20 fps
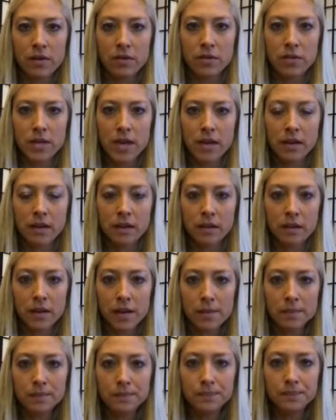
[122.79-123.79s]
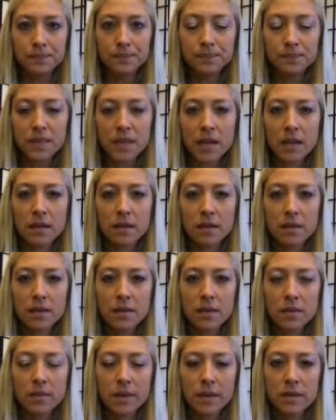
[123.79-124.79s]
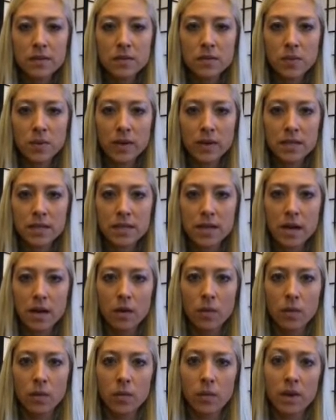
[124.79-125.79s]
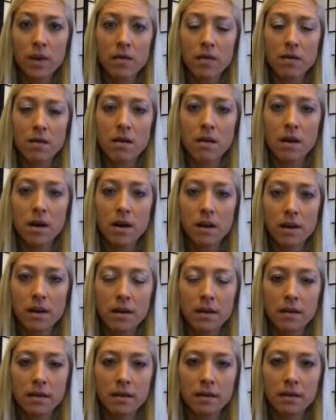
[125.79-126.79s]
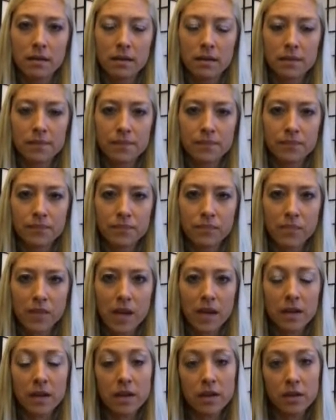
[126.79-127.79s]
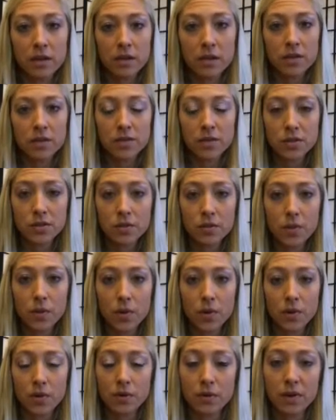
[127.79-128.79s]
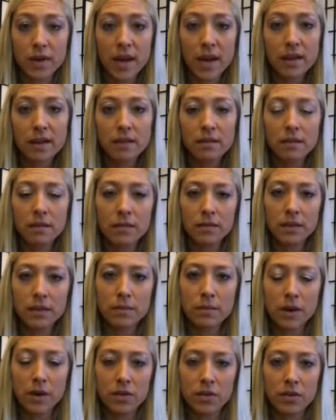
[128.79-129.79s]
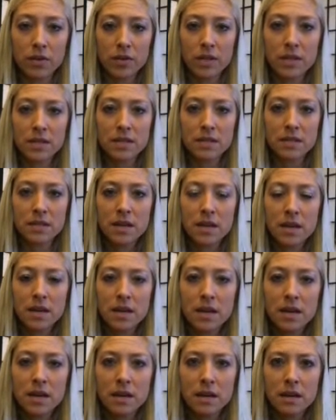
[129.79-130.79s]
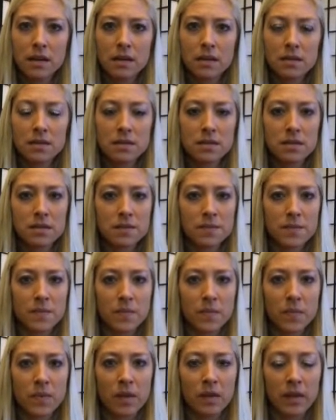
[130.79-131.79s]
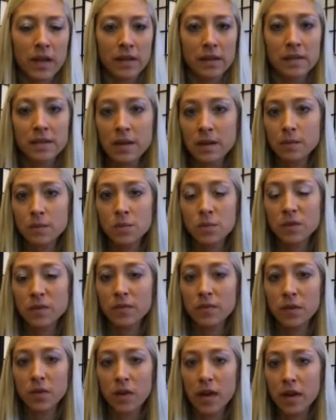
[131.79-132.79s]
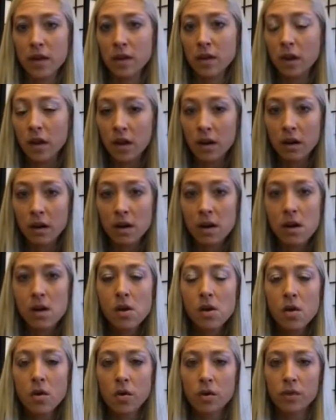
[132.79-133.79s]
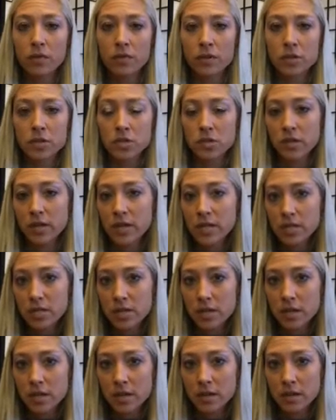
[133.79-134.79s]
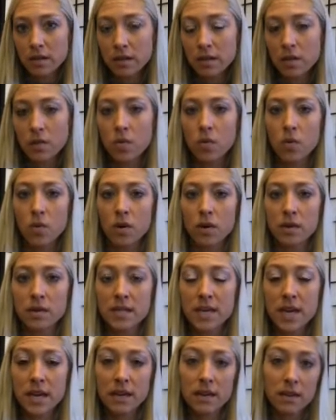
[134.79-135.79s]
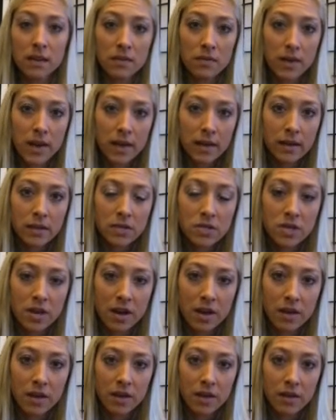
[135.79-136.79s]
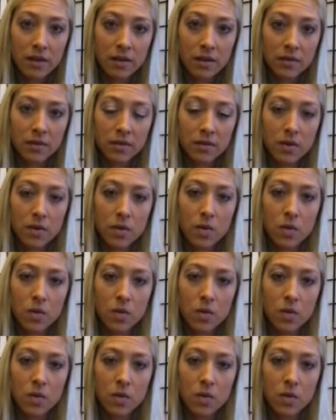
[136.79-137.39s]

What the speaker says: energetically. And the best way to tell when we are not adhering to or creating loving boundaries is a lot of times we feel anger or frustration or taken advantage of